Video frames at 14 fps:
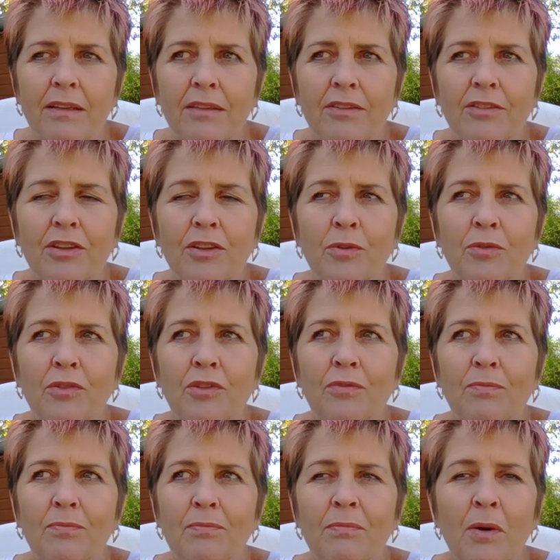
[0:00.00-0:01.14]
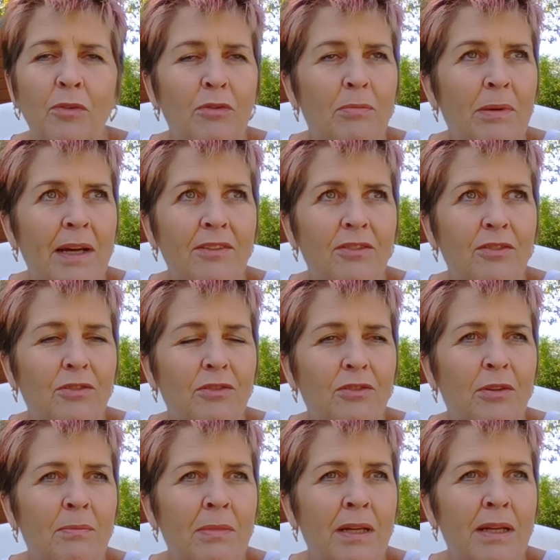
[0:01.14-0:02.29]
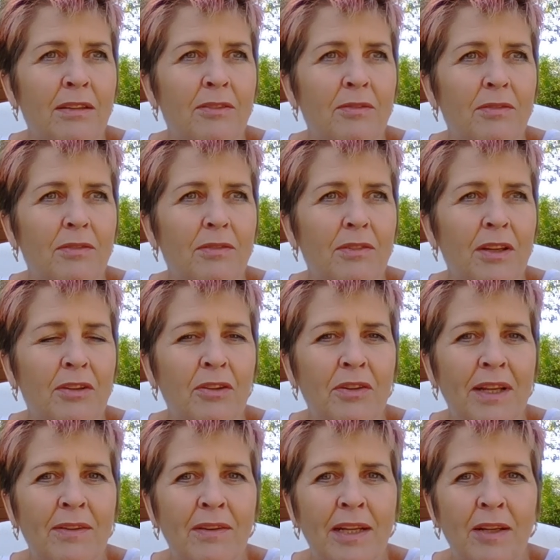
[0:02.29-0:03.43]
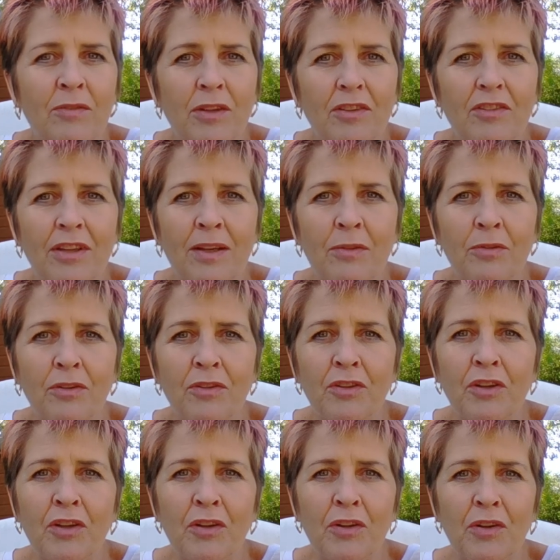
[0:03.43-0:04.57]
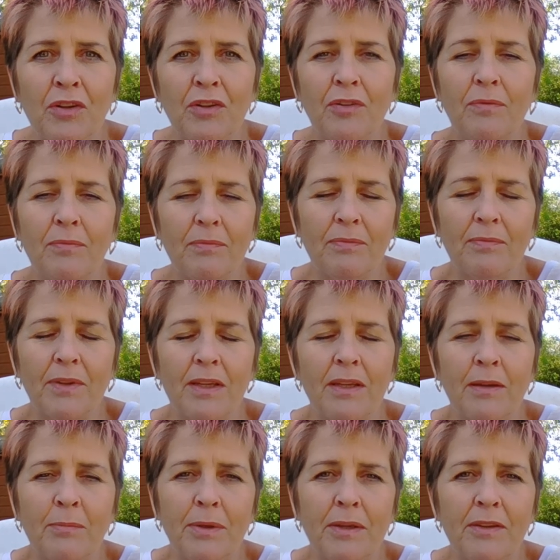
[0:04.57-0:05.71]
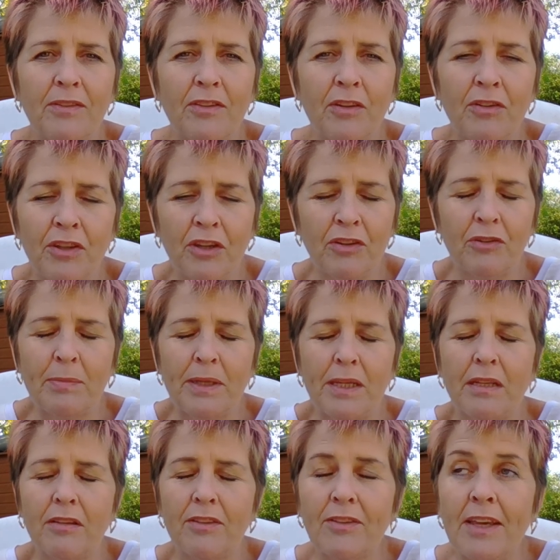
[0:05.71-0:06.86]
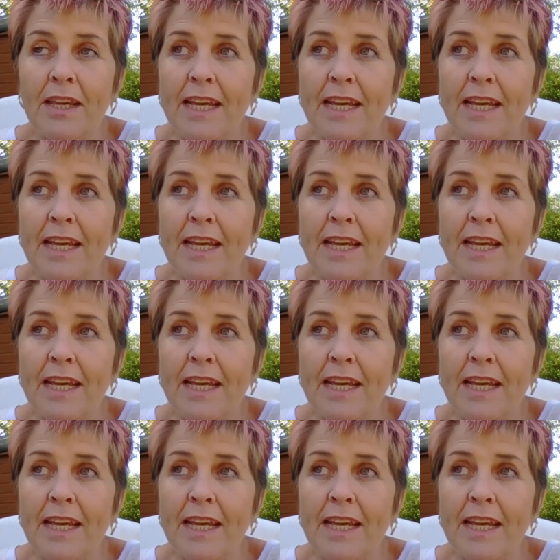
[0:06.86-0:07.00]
Excuse the motorbike that's just gone by. I don't know how loud that sounds on your earpiece, on your speakers.